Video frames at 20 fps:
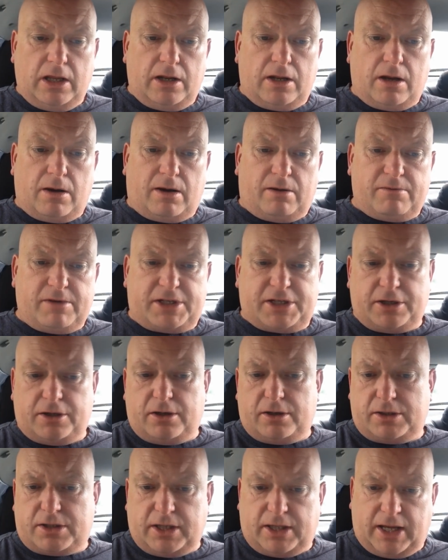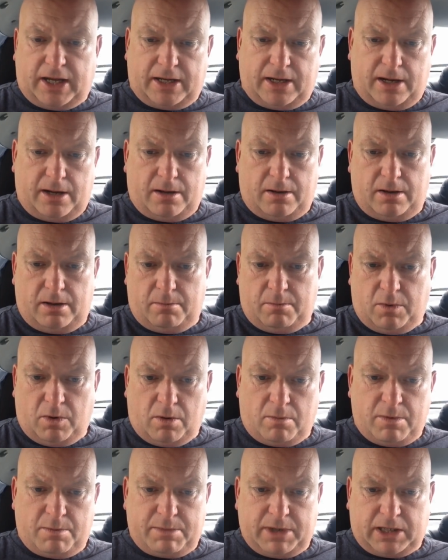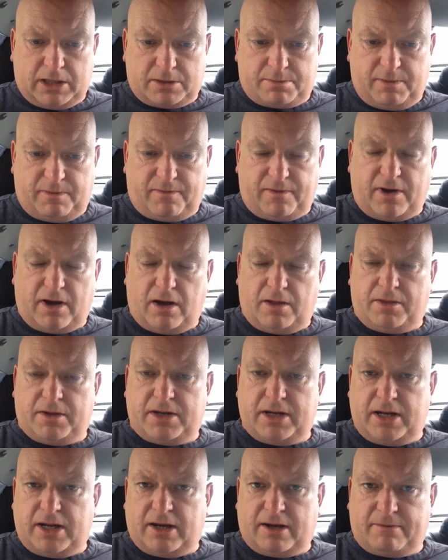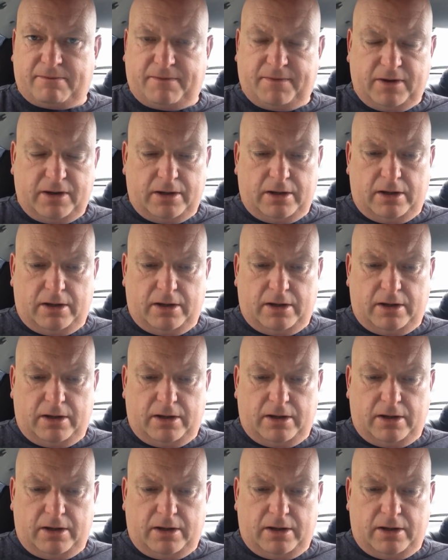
Now I'll return to that in a, a moment because my father did have